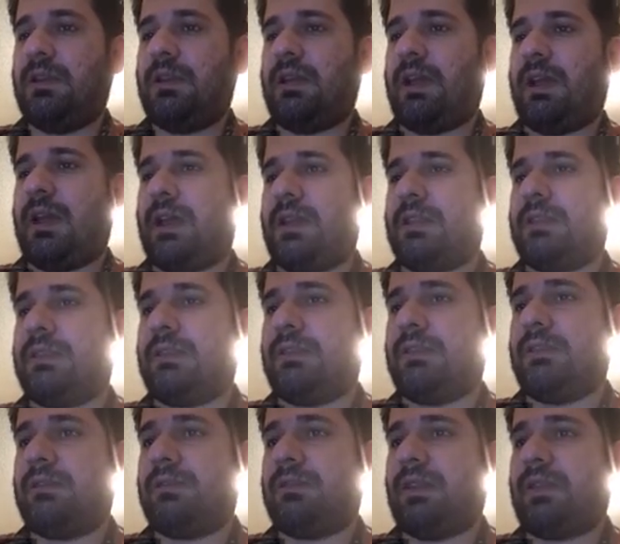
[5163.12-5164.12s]
And
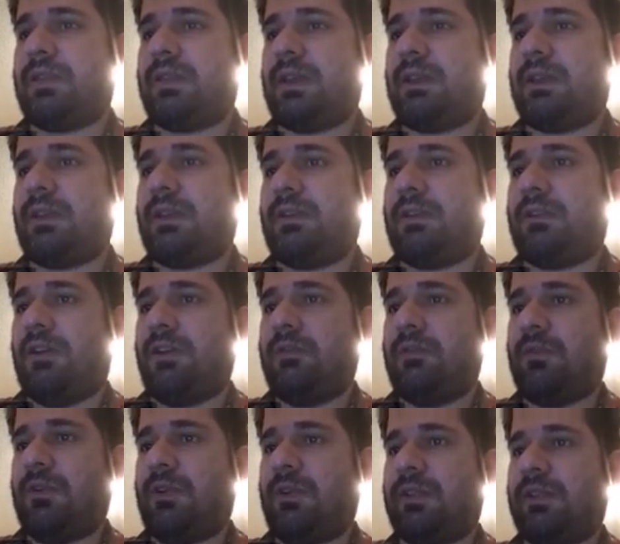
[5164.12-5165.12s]
the second
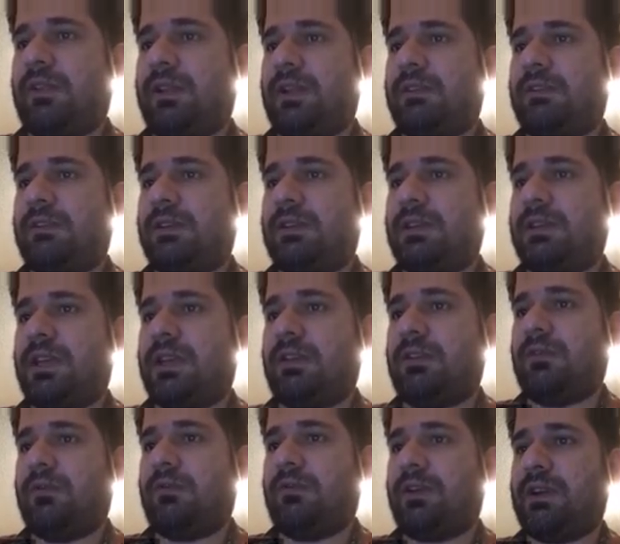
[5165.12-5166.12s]
column was delta K
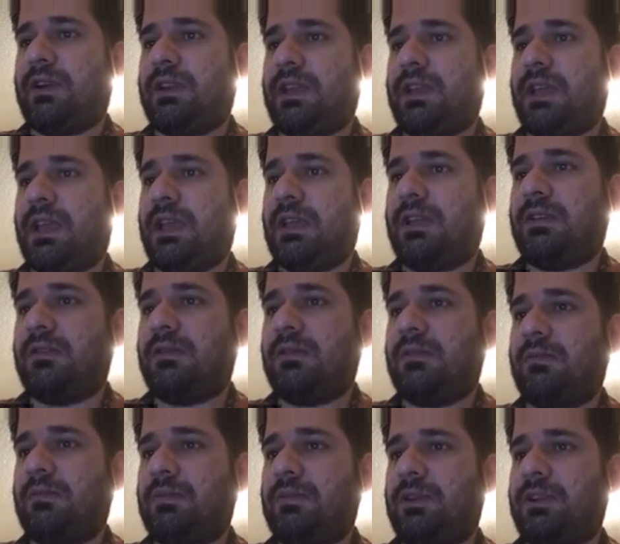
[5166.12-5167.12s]
over K
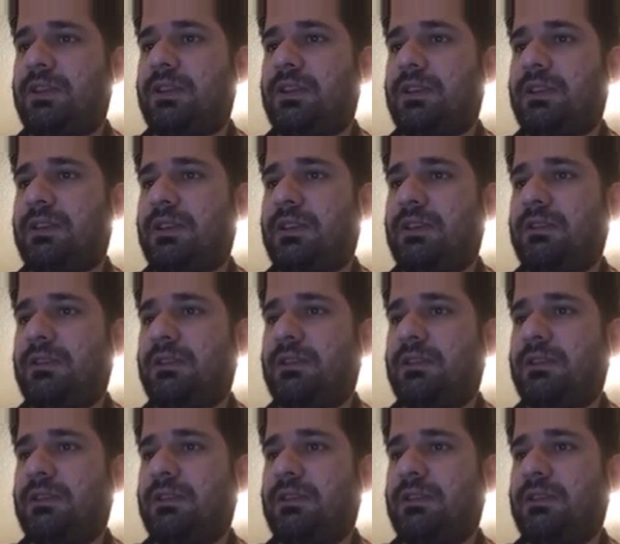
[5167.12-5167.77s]
predicted.